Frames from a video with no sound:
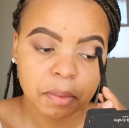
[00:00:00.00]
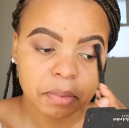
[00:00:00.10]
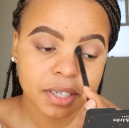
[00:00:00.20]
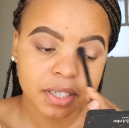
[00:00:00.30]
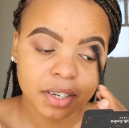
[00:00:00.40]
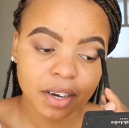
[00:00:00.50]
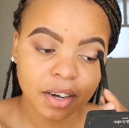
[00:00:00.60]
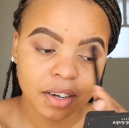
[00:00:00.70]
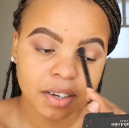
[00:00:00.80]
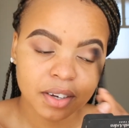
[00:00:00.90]
but yeah.
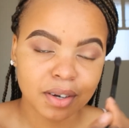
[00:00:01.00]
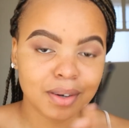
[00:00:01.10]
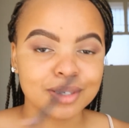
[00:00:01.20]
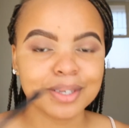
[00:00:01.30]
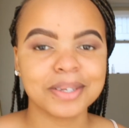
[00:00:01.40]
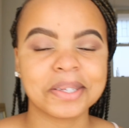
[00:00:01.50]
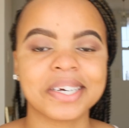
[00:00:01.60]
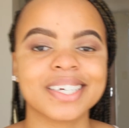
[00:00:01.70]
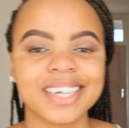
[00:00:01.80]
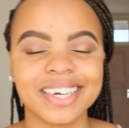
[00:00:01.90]
Also, it's so
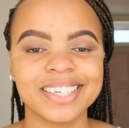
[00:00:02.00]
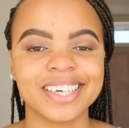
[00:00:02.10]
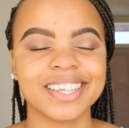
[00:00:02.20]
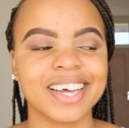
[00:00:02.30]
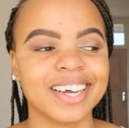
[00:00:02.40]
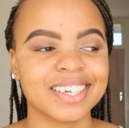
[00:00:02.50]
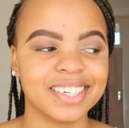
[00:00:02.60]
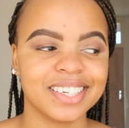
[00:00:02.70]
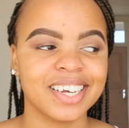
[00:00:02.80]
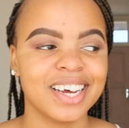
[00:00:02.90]
exciting
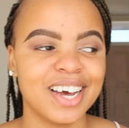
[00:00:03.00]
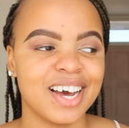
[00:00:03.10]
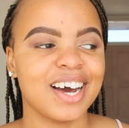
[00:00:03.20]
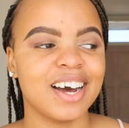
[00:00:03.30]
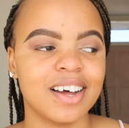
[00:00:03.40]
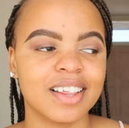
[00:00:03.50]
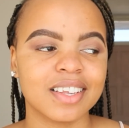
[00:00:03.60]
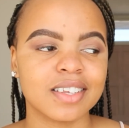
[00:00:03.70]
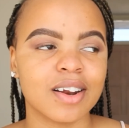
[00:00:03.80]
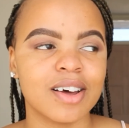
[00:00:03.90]
that the
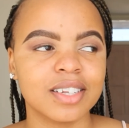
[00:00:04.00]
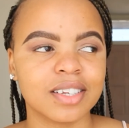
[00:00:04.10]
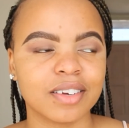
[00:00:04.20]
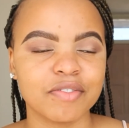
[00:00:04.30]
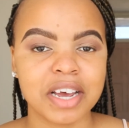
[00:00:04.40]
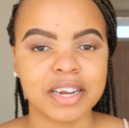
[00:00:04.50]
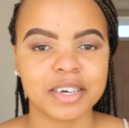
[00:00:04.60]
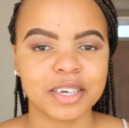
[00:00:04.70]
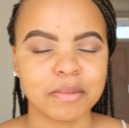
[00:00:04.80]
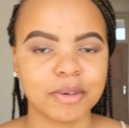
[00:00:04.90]
salons are finally
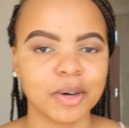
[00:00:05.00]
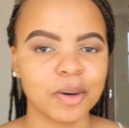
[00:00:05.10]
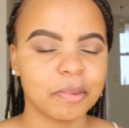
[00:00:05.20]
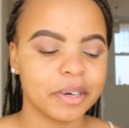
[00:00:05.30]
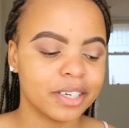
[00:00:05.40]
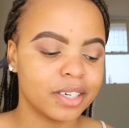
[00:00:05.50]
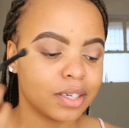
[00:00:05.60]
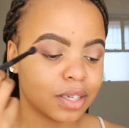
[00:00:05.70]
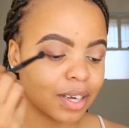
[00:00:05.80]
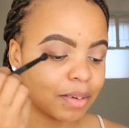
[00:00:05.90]
going to be
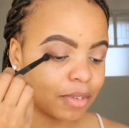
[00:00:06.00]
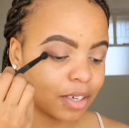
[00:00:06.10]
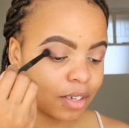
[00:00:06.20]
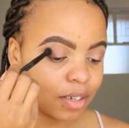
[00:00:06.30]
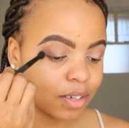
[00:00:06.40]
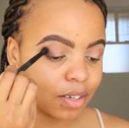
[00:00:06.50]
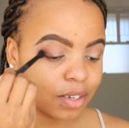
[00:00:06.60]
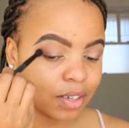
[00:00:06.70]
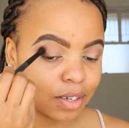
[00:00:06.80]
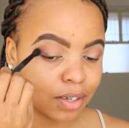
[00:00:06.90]
opened. I mean,
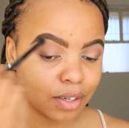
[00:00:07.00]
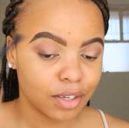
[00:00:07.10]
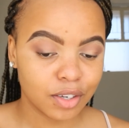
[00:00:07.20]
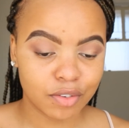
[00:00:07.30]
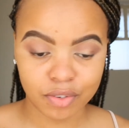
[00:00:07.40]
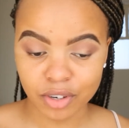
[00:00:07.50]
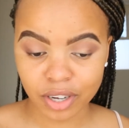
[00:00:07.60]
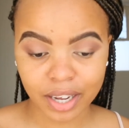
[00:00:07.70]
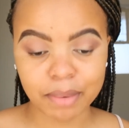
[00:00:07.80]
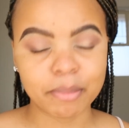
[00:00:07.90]
if you
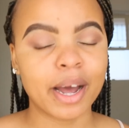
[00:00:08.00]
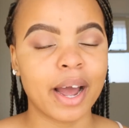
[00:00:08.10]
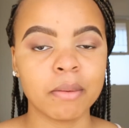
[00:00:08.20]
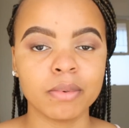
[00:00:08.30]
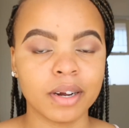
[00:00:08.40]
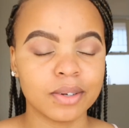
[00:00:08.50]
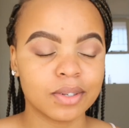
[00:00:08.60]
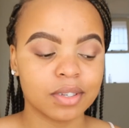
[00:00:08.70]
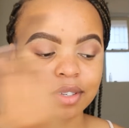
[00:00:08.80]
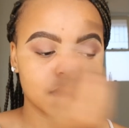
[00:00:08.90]
look at my
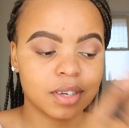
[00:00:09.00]
eyebrows,